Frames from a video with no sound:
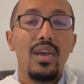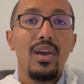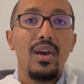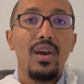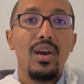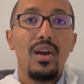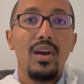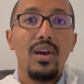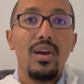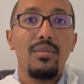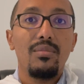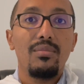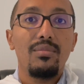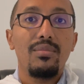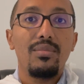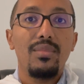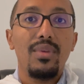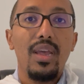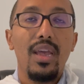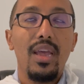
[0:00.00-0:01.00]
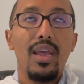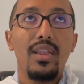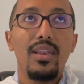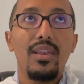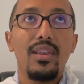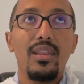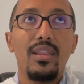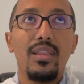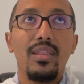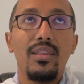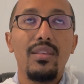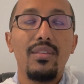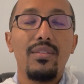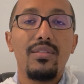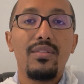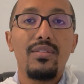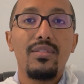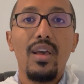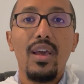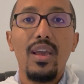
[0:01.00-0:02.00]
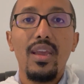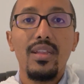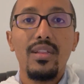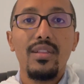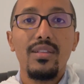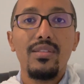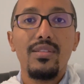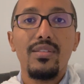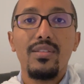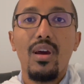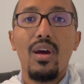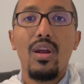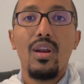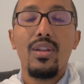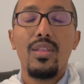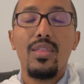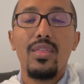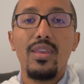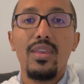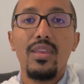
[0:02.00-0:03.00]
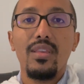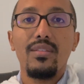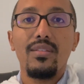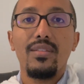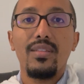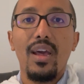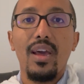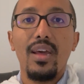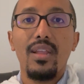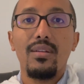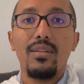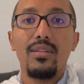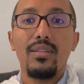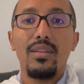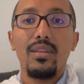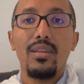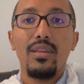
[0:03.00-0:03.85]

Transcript: And these signs are things that